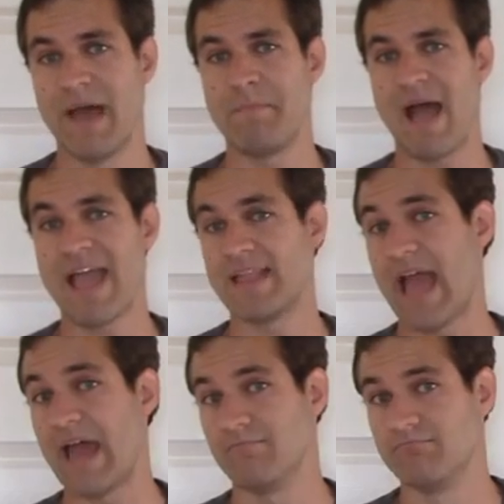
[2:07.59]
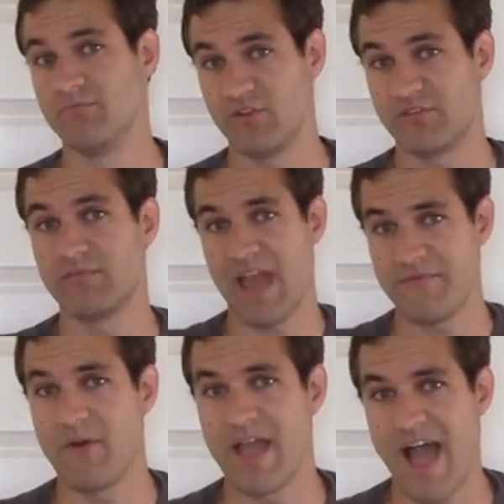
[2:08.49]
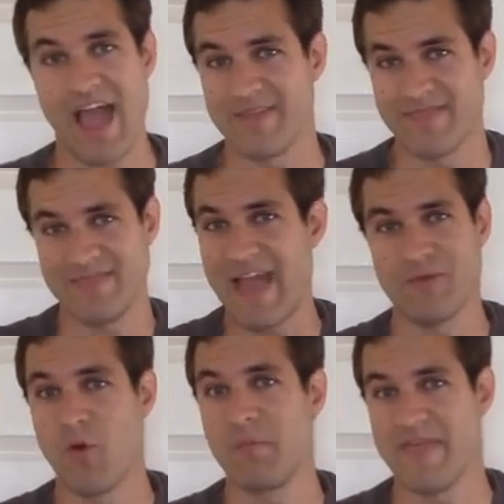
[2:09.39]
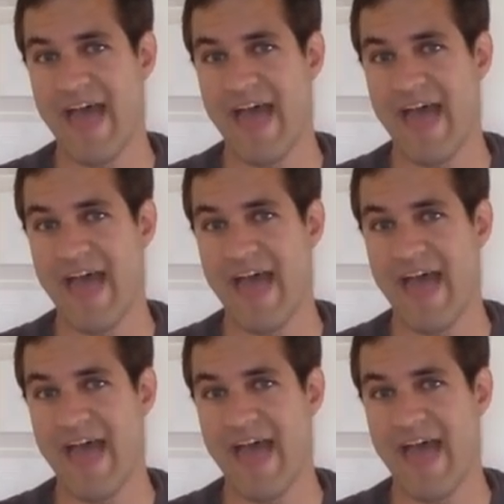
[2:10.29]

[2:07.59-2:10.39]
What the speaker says: Not buying that, just FYI, it won't be